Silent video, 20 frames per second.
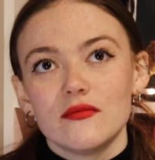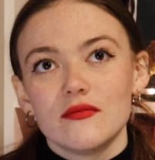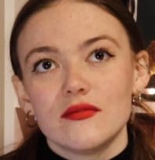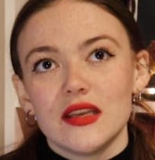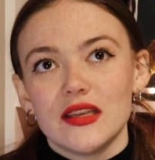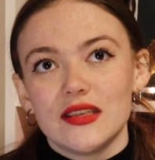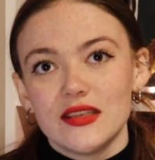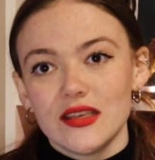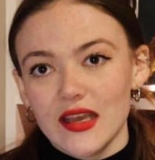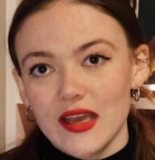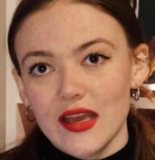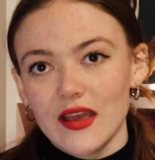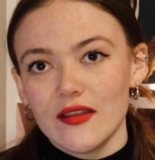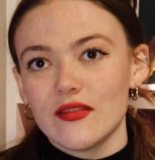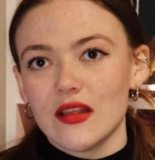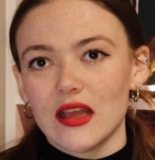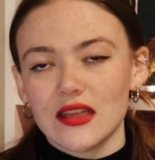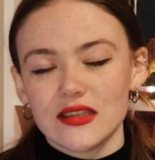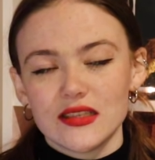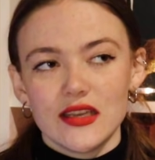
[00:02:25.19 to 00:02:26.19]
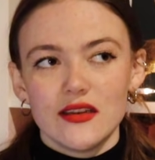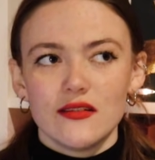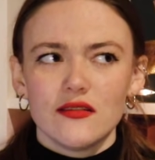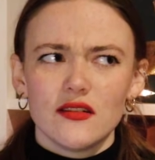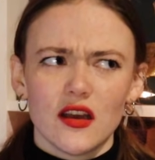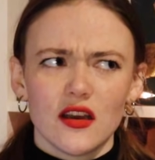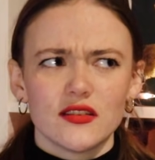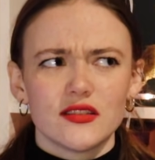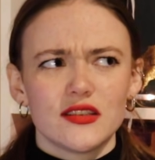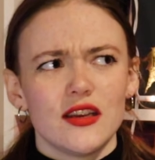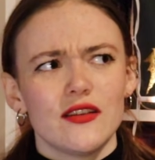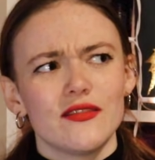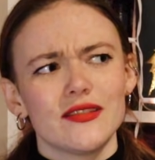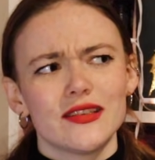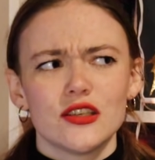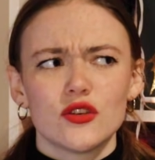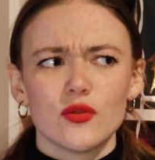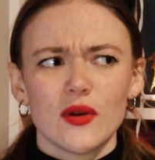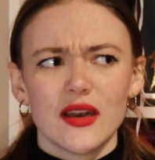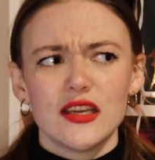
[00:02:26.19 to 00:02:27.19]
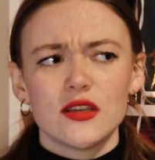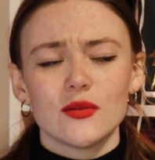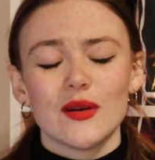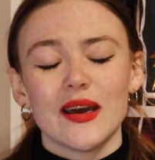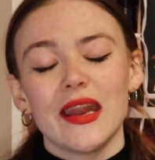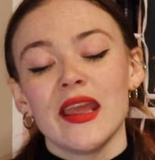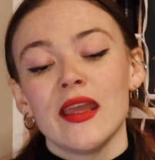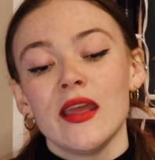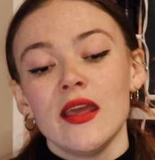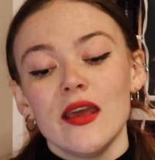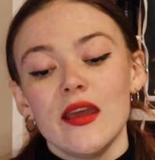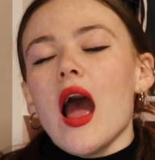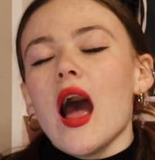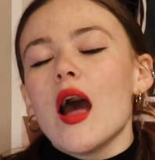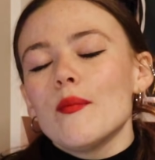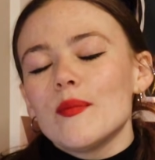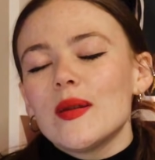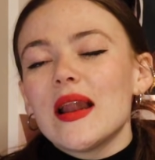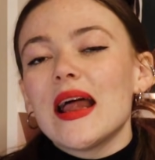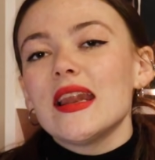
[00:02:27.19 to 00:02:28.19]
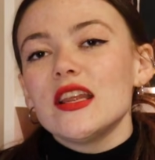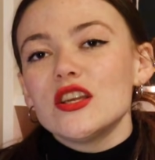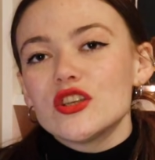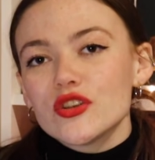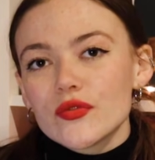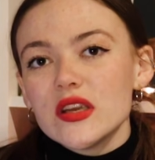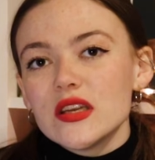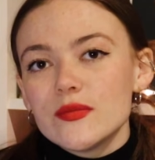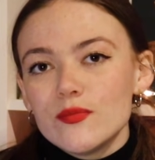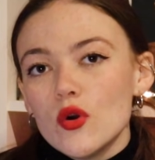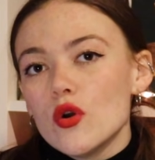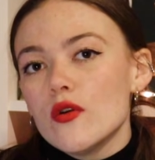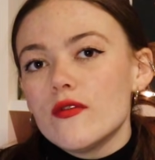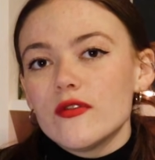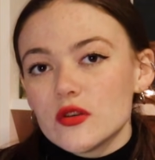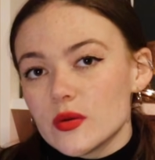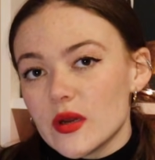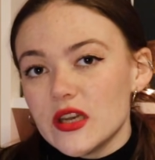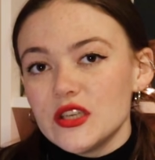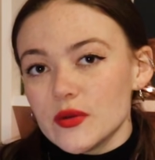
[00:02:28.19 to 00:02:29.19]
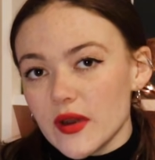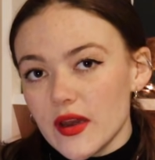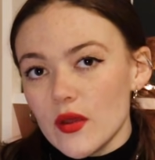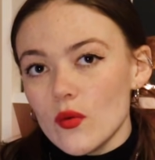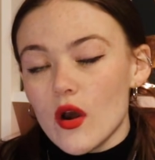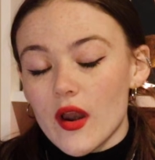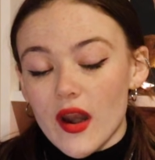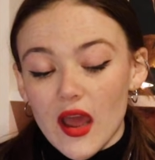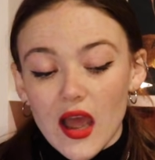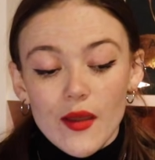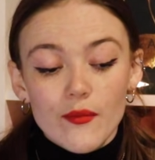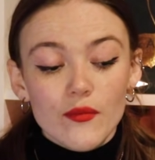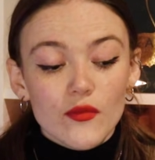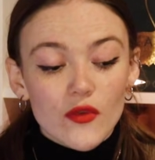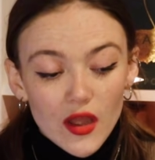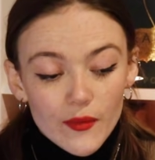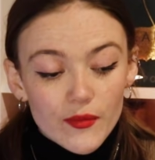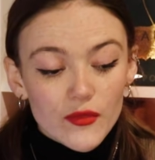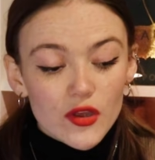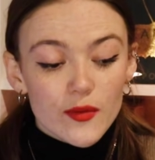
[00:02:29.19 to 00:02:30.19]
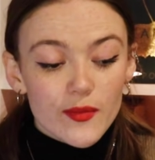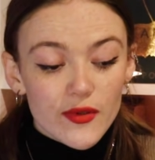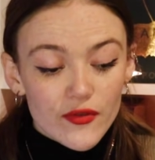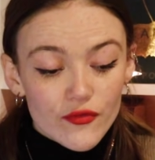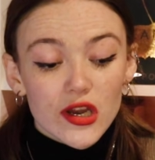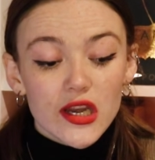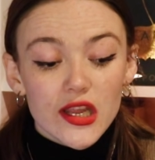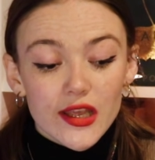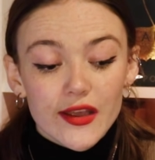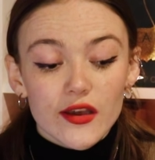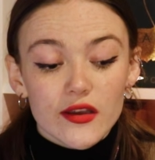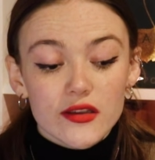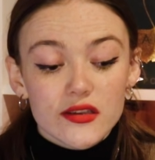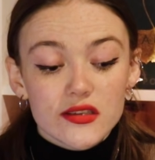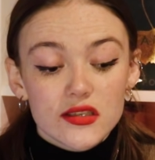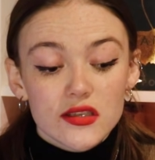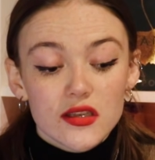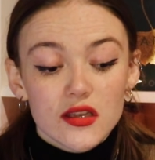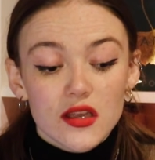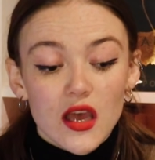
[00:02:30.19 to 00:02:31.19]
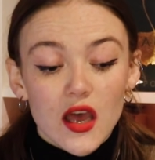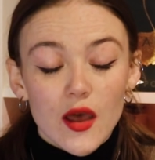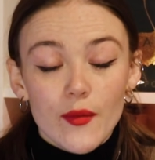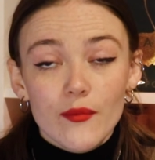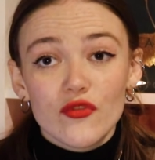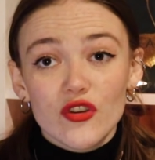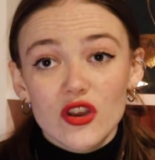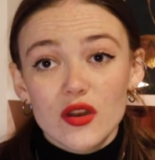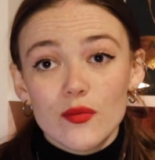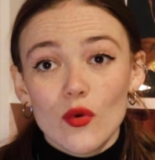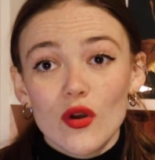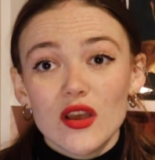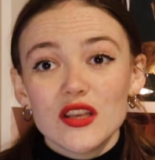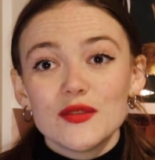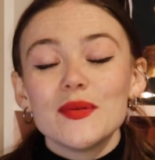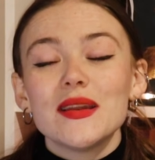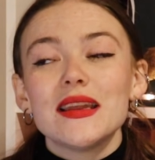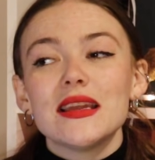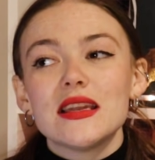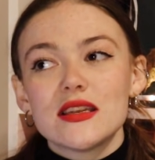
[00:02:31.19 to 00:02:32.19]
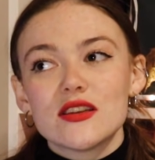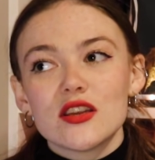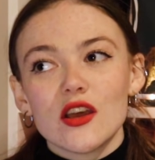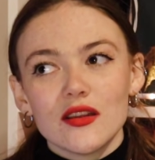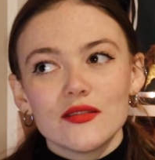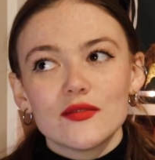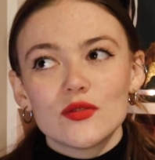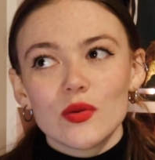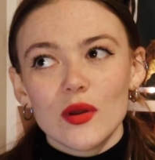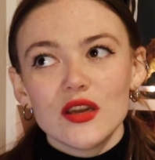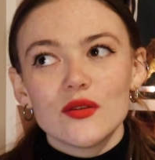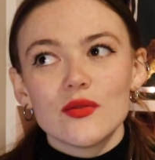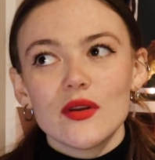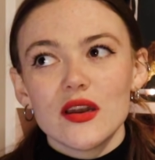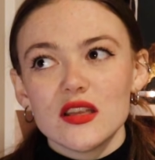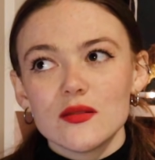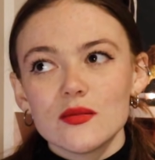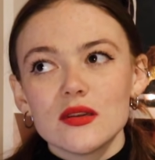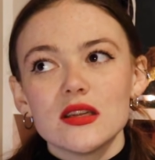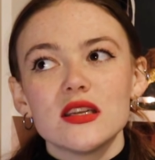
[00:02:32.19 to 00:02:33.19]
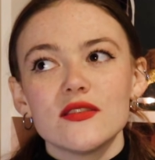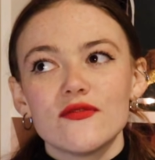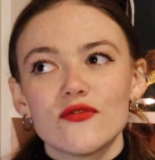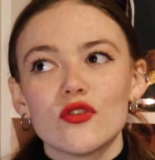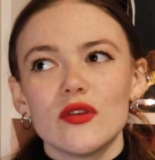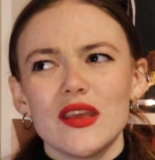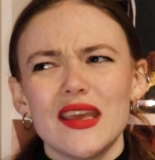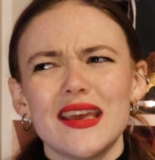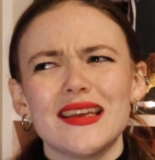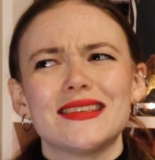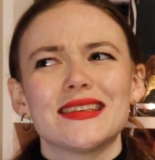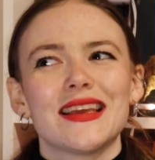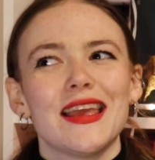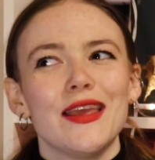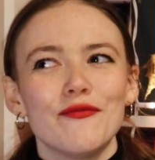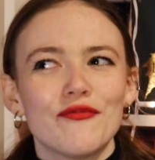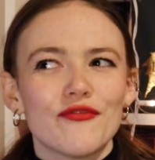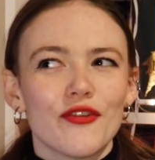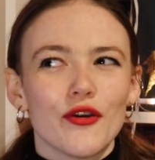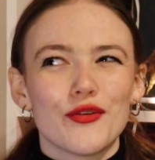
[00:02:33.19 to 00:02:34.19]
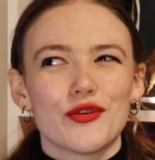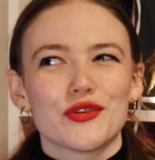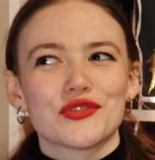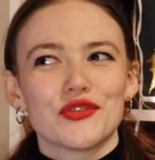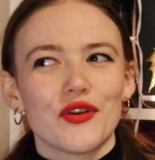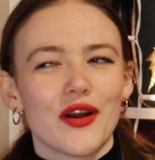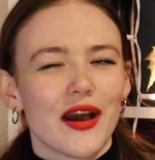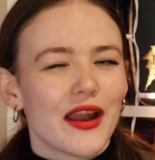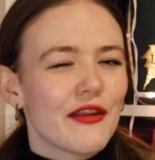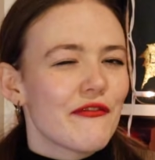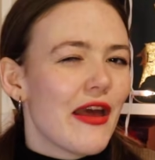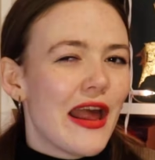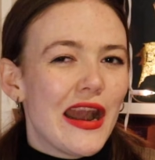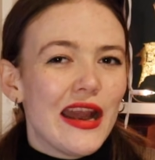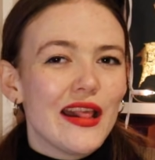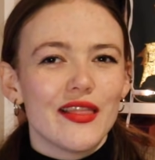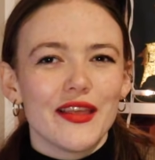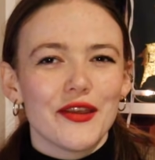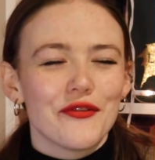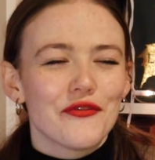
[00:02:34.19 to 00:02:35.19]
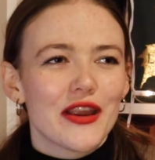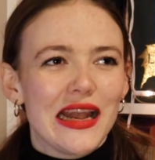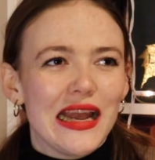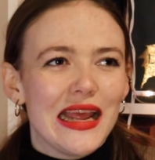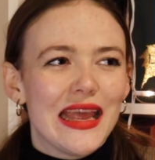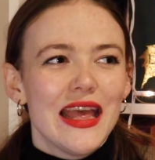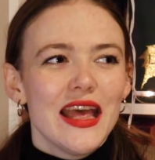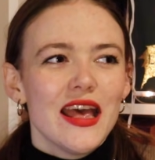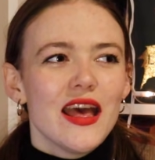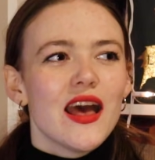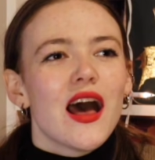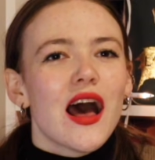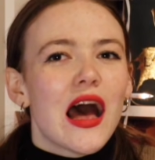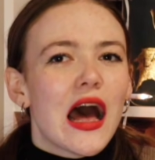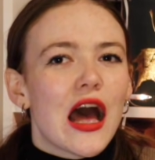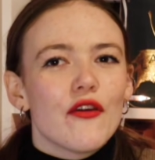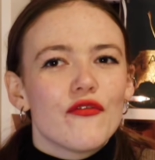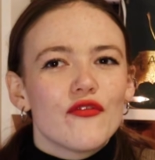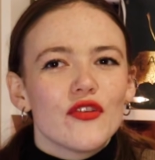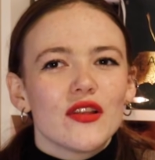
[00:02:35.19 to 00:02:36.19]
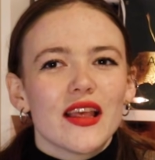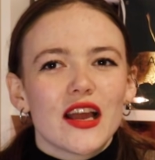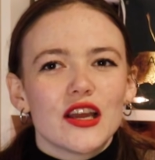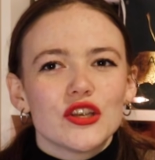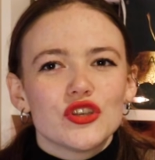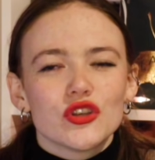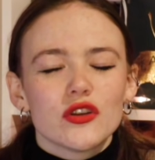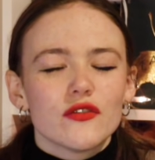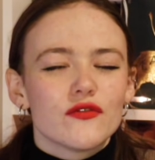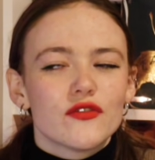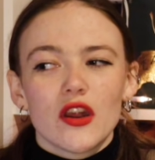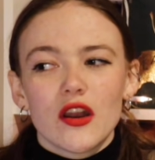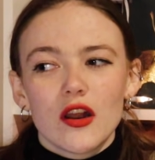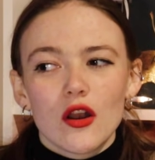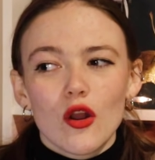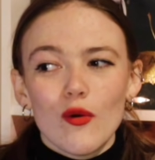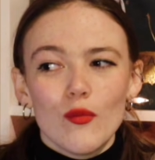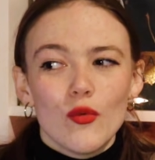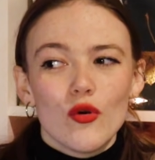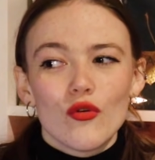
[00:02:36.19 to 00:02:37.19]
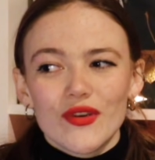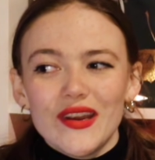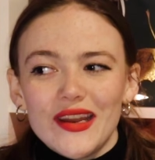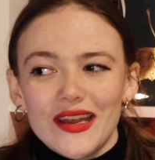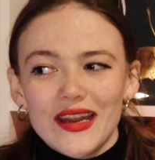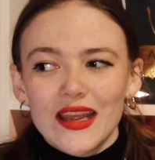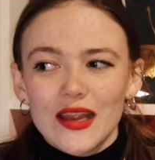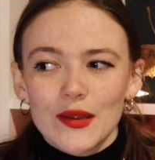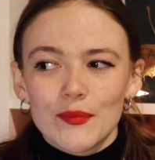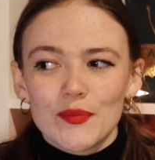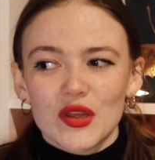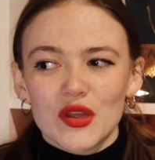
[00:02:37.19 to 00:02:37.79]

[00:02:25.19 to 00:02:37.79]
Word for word: this year, as in last year, as in 2020. I'm planning to read more for 2021. I'm, I'm going to be really good and read more. It's been, 2020 has been a difficult year to keep focused on kind of anything really. I feel like I should have done a lot more reading